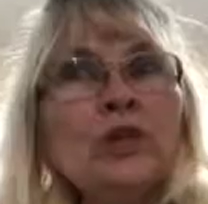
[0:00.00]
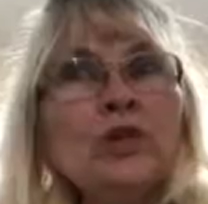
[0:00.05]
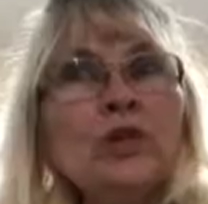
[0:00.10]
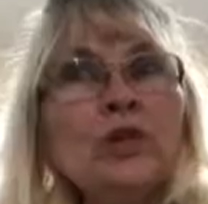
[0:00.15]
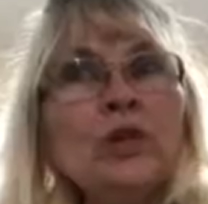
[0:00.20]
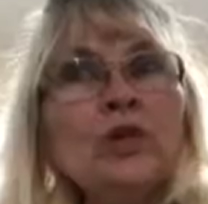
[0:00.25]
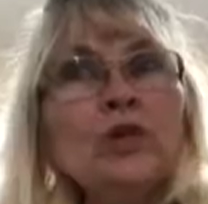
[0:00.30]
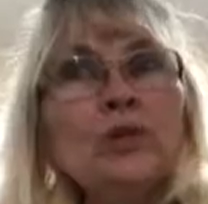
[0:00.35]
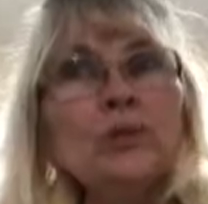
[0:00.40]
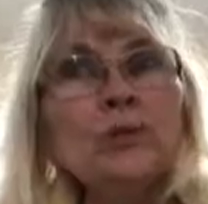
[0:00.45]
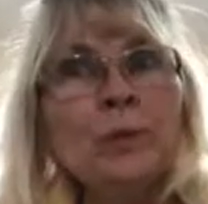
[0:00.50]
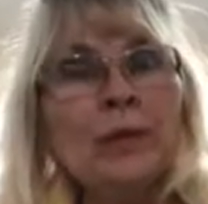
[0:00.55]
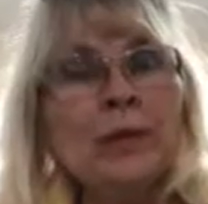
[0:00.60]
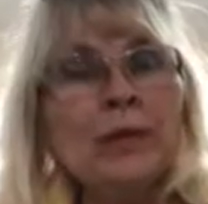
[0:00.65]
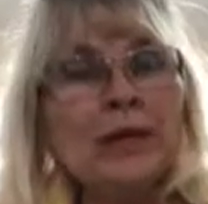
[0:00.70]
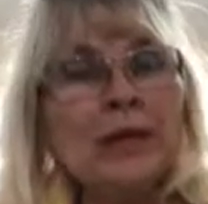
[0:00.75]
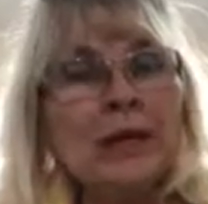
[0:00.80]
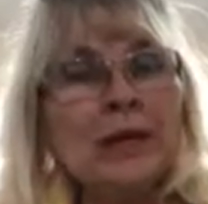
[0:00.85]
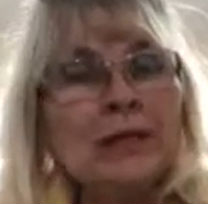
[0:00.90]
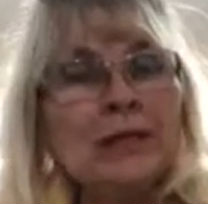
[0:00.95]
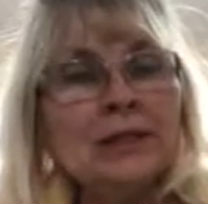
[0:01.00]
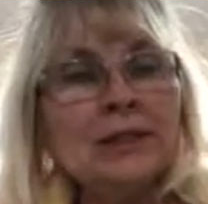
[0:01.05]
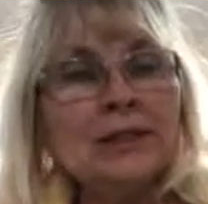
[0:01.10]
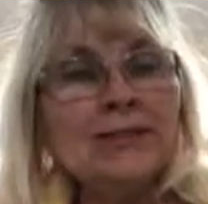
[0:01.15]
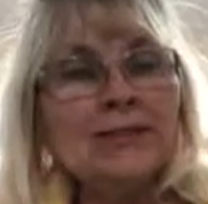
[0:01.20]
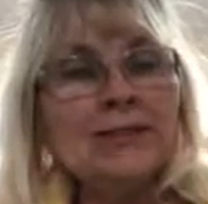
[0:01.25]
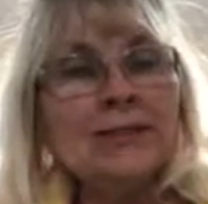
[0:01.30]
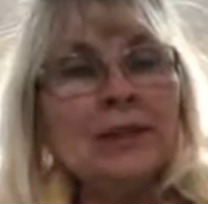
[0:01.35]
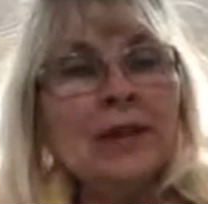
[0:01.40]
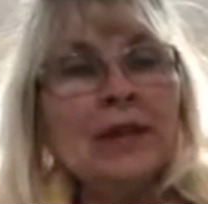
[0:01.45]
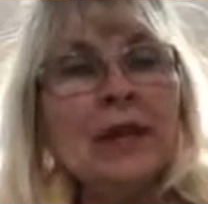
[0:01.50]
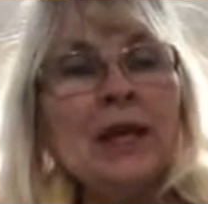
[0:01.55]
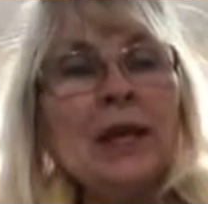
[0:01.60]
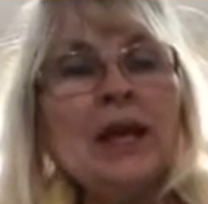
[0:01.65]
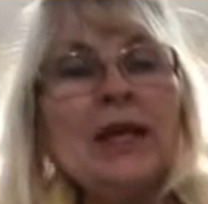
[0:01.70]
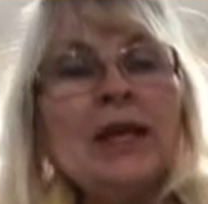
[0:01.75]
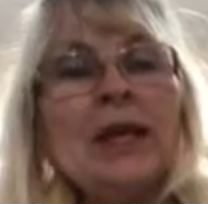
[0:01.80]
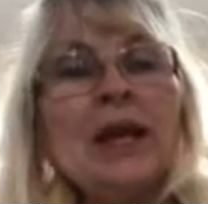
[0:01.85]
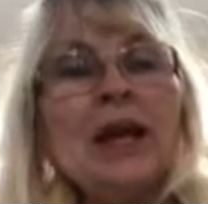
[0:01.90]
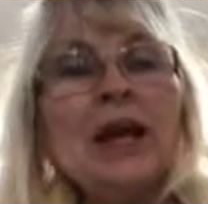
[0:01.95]
into a gooseberry net
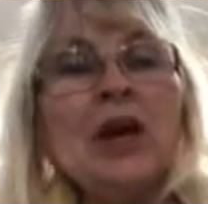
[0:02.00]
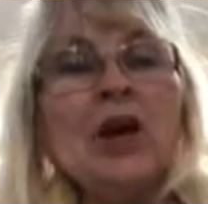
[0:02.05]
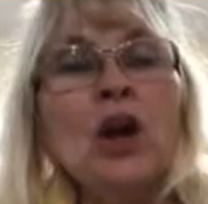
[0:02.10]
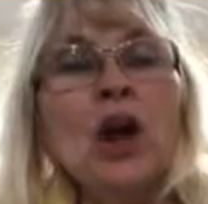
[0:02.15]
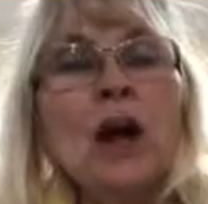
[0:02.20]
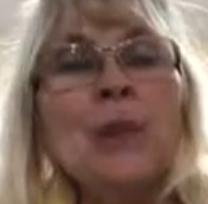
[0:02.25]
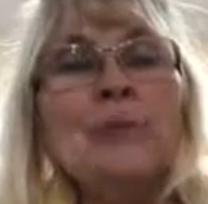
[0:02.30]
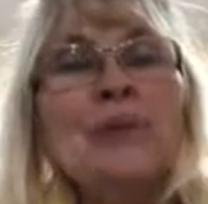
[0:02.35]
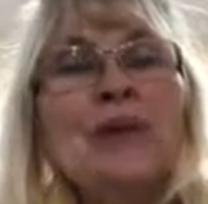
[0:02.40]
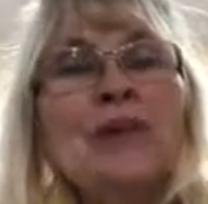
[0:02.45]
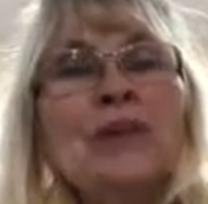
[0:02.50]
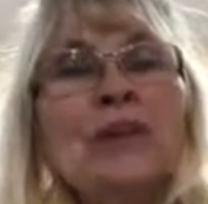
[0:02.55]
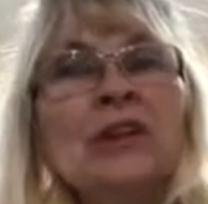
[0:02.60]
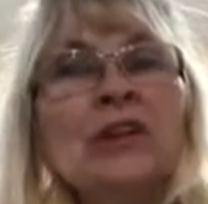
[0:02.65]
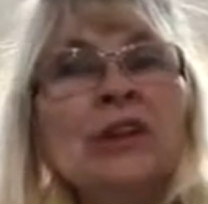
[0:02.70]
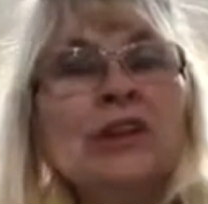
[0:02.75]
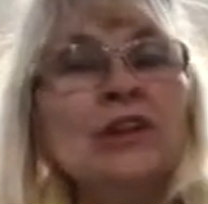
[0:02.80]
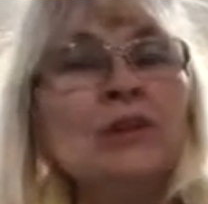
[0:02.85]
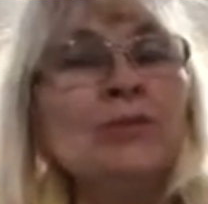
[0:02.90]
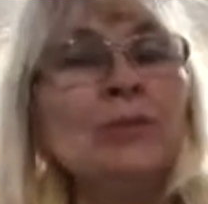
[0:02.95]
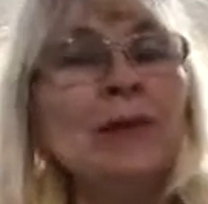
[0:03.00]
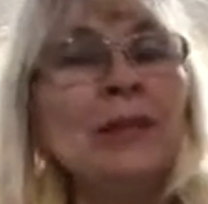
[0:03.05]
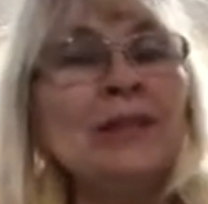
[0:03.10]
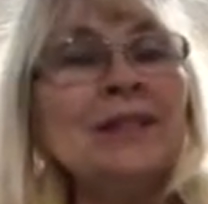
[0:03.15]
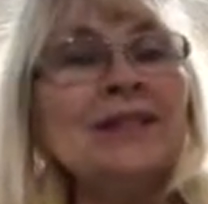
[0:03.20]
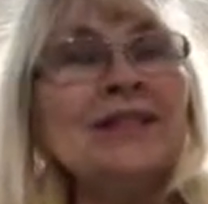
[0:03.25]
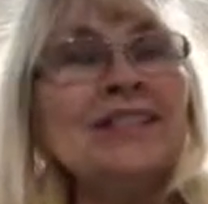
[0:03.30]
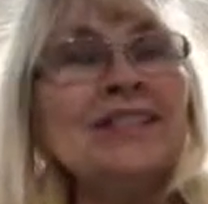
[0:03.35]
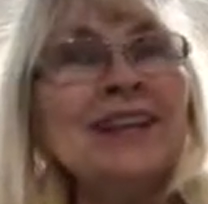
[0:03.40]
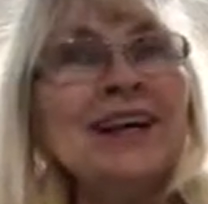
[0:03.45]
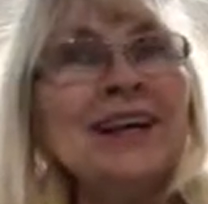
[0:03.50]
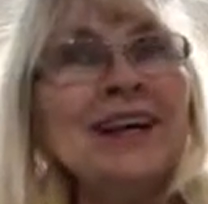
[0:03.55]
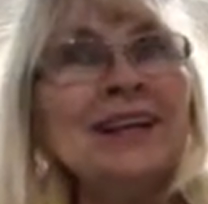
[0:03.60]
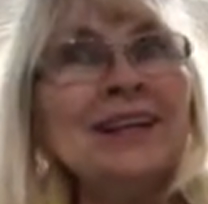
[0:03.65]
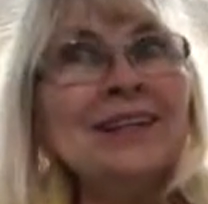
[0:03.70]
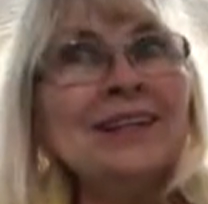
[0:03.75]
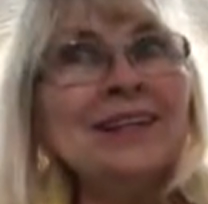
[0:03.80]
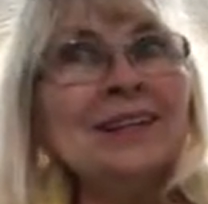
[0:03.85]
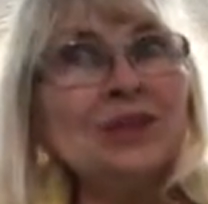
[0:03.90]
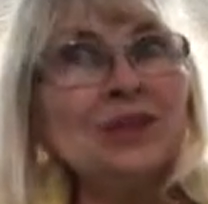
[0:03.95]
and got caught by the large buttons
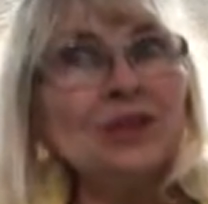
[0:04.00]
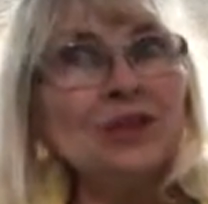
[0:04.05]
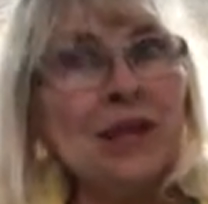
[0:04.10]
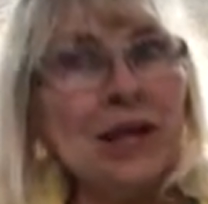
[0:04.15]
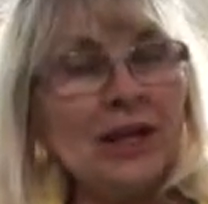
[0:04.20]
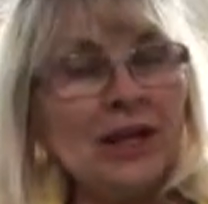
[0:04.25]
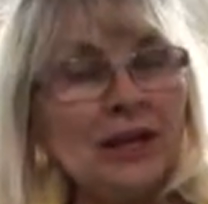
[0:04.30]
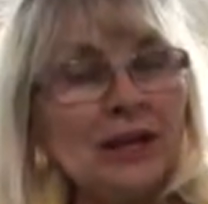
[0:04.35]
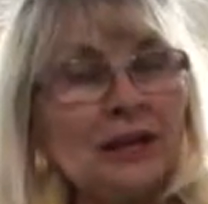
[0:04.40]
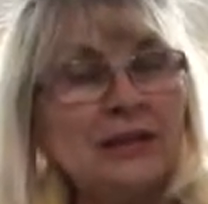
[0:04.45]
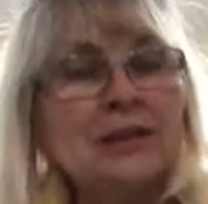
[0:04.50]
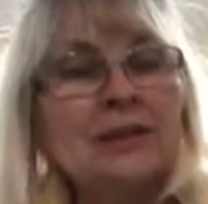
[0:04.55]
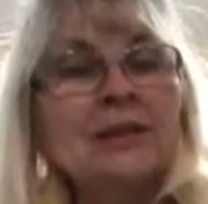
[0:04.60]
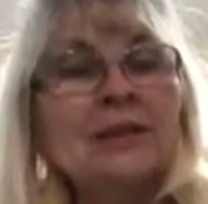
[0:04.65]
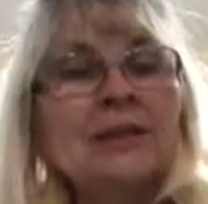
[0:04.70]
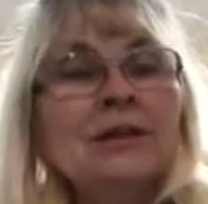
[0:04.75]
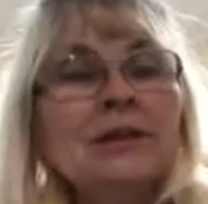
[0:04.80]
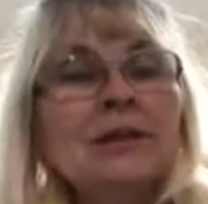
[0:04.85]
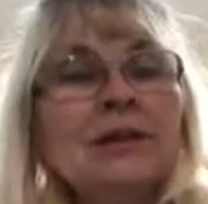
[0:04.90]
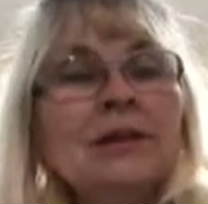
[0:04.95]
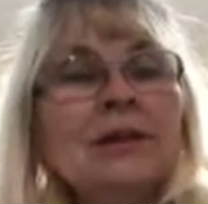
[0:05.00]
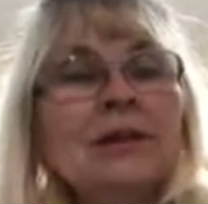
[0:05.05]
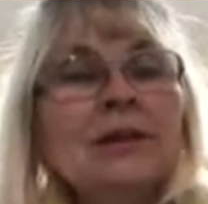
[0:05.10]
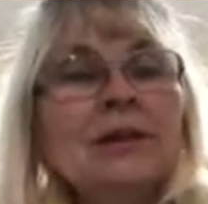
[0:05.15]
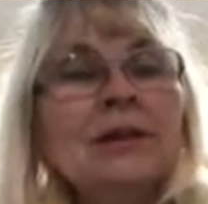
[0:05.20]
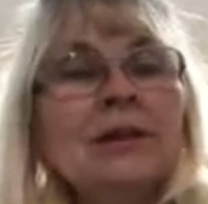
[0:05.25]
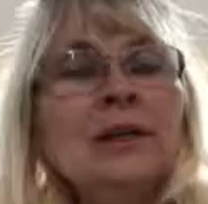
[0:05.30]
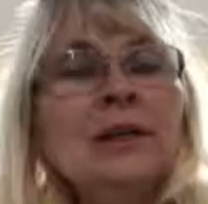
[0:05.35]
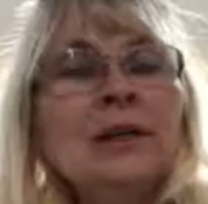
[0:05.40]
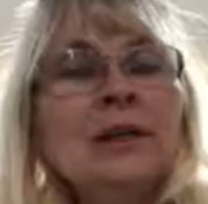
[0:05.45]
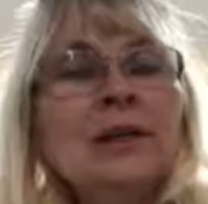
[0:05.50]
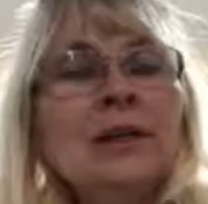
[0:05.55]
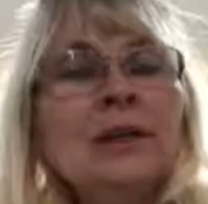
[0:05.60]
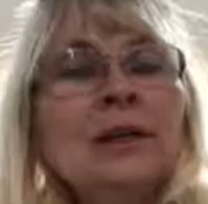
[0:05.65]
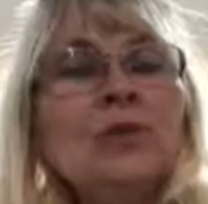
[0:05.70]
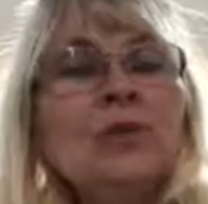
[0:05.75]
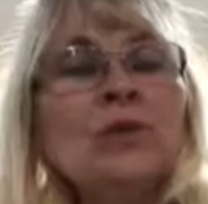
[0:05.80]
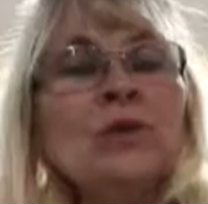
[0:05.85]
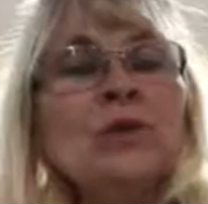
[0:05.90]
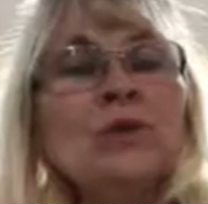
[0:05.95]
on his jacket.
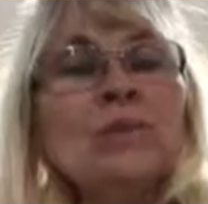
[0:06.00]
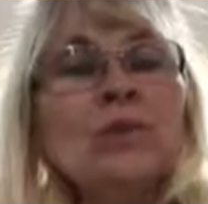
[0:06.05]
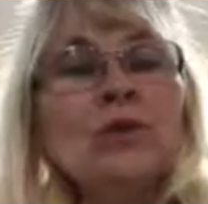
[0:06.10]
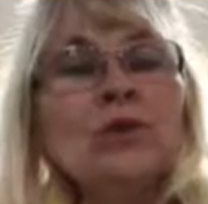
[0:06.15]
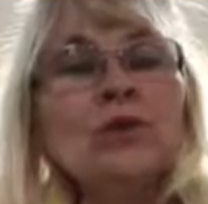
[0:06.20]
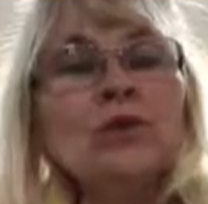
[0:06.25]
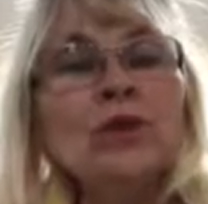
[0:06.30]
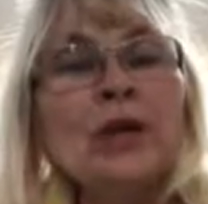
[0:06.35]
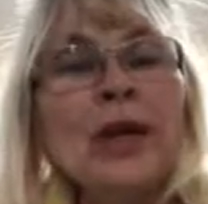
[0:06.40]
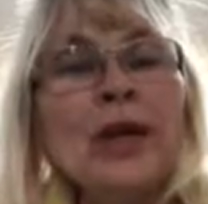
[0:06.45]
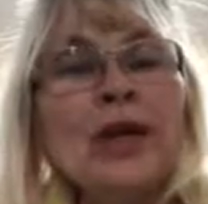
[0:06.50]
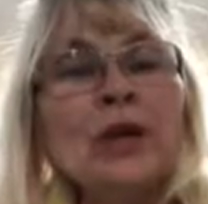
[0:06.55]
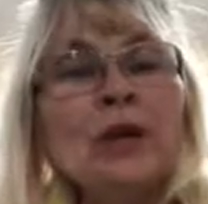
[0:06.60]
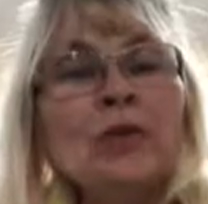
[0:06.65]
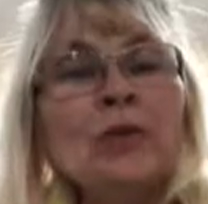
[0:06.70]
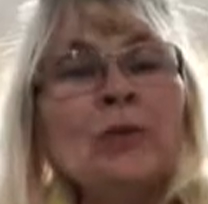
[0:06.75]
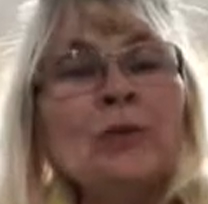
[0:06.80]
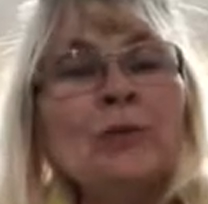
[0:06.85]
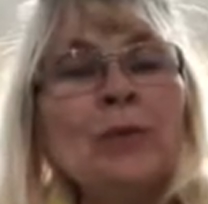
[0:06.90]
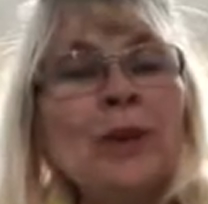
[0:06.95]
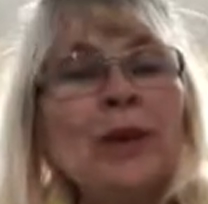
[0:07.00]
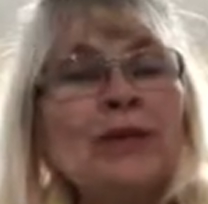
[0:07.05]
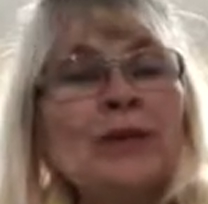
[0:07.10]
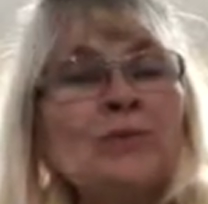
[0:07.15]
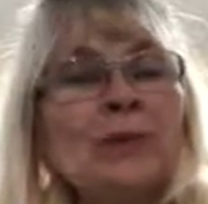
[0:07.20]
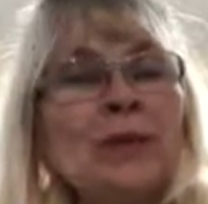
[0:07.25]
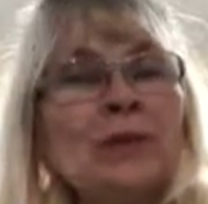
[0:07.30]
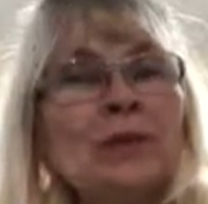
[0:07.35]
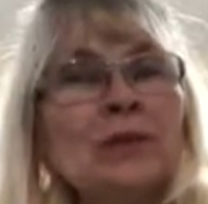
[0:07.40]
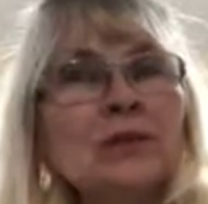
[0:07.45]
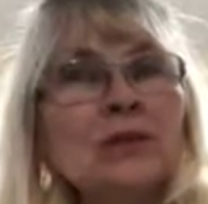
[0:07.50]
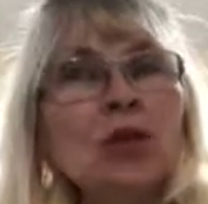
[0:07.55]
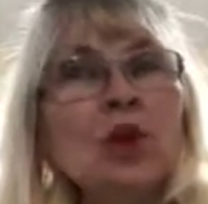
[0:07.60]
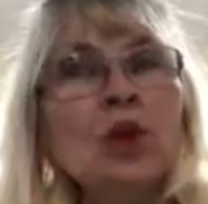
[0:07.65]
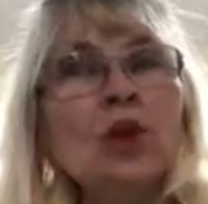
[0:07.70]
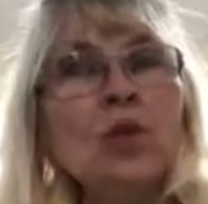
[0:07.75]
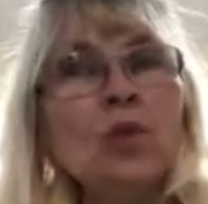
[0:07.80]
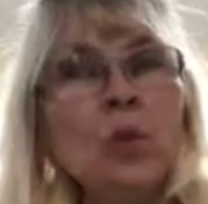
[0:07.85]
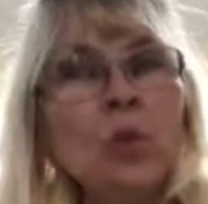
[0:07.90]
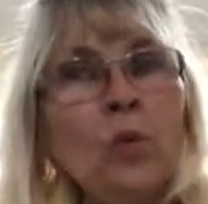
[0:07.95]
It was a blue jacket with brass buttons,
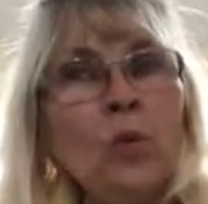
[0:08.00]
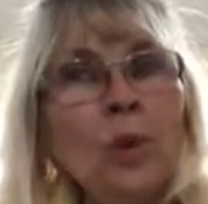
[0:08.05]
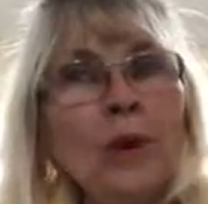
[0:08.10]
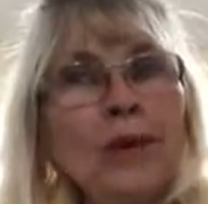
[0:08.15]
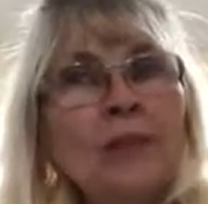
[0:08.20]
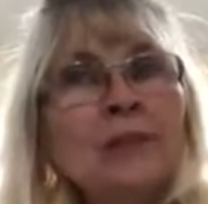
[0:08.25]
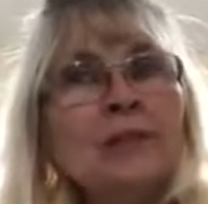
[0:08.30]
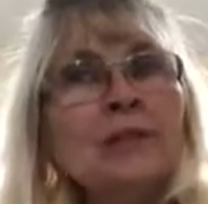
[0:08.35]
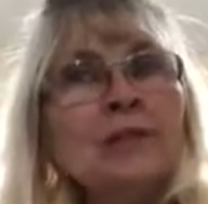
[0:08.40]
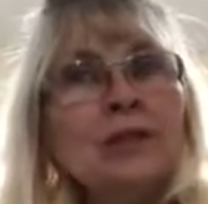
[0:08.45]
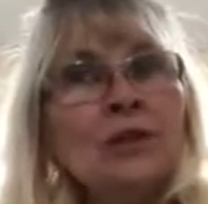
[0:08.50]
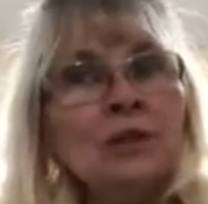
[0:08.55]
quite